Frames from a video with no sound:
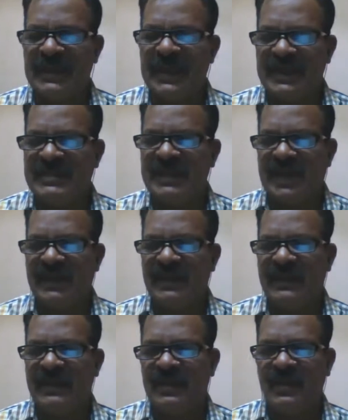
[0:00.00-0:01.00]
SDI,
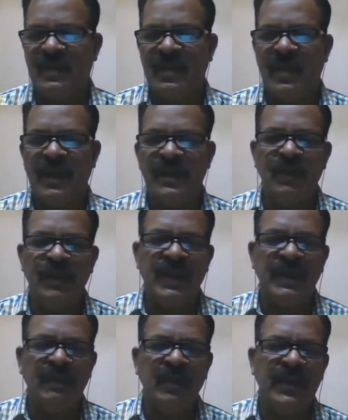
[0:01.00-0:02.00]
Human
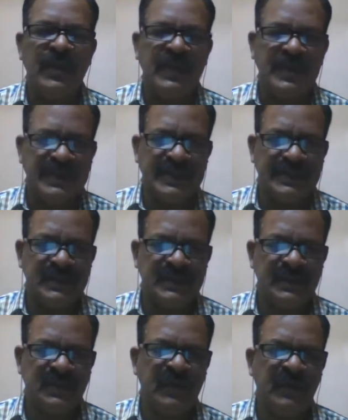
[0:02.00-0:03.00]
Development Index.
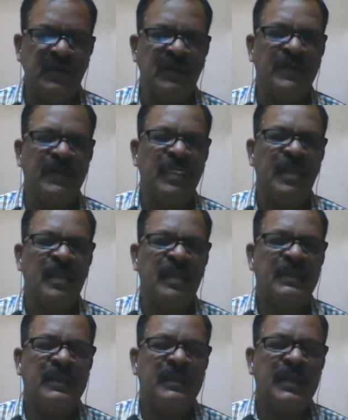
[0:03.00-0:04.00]
So, you know,
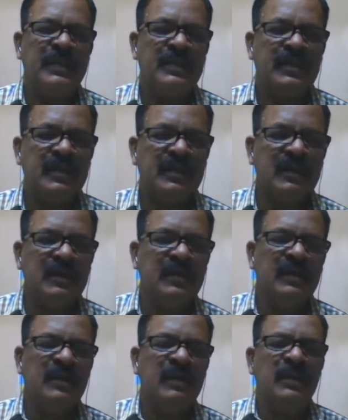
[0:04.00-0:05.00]
that uh,
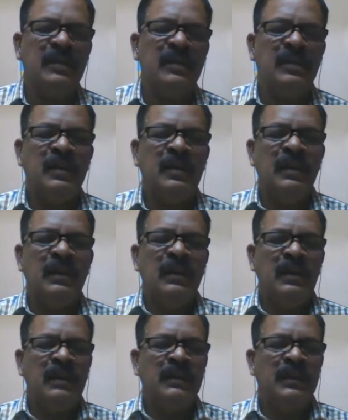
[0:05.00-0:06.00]

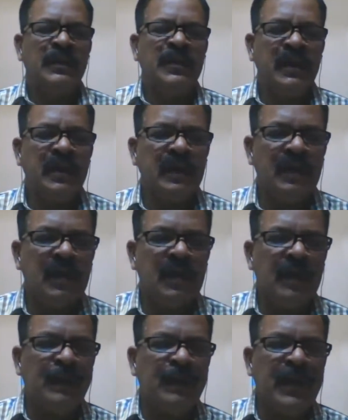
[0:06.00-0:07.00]
this is a
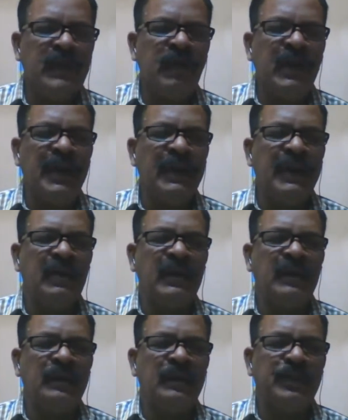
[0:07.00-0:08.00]
uh, PQLI or the
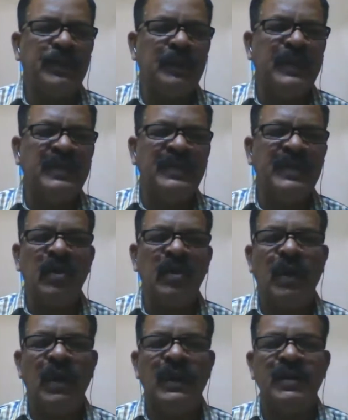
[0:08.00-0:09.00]
uh, Physical
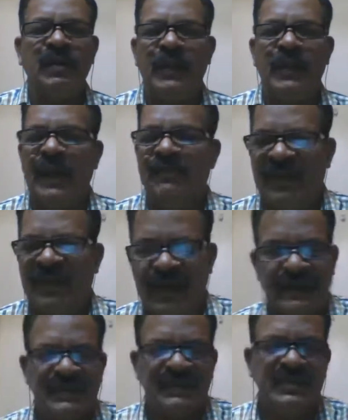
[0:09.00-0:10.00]
Quality of Life
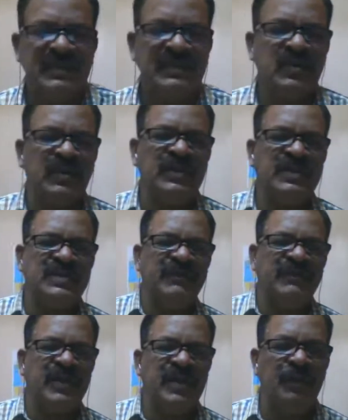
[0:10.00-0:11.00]
Index. So this is a
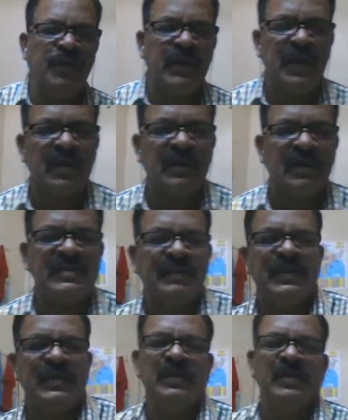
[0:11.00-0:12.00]
very important concept
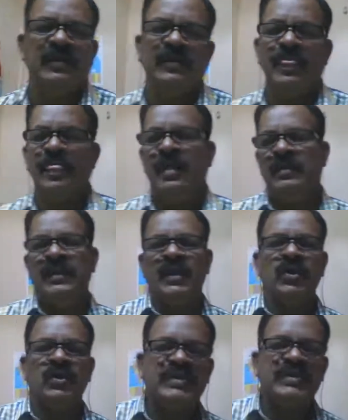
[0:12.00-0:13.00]
here. The
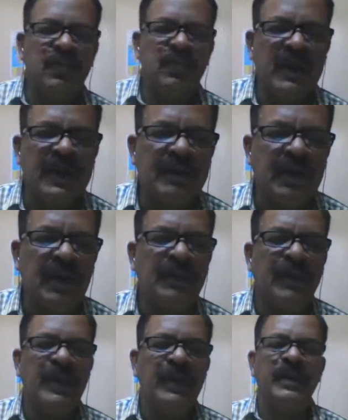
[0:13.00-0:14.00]
concept was developed
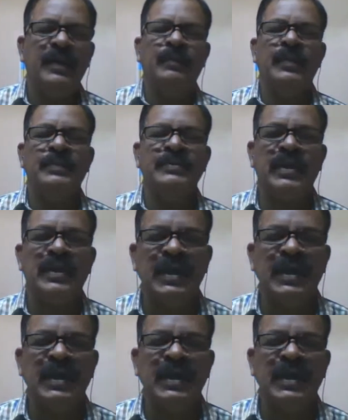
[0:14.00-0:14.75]
by Professor D.